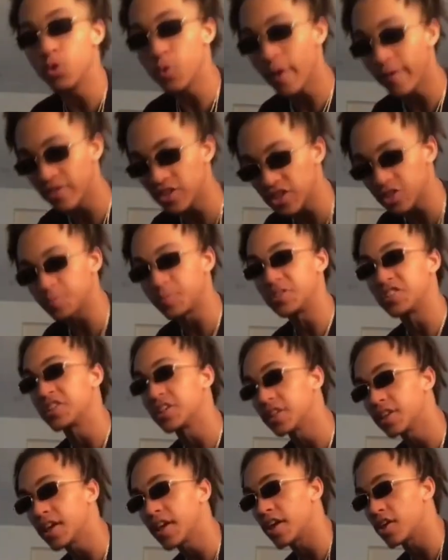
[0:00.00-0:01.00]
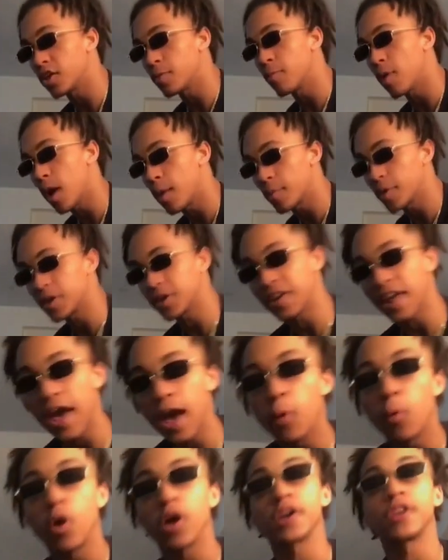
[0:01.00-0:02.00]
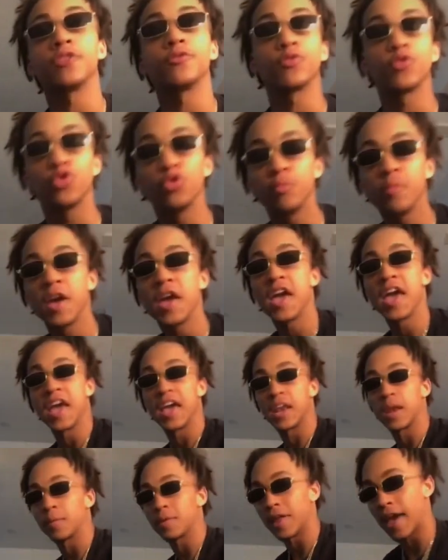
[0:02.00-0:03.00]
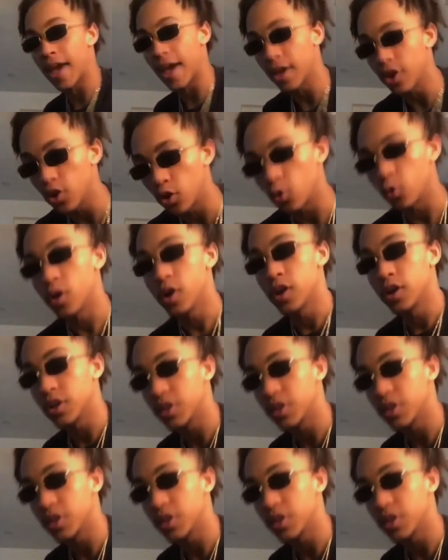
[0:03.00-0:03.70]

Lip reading: you ever just be chilling and your mom and your dad walk in the room and they be like, hey yo,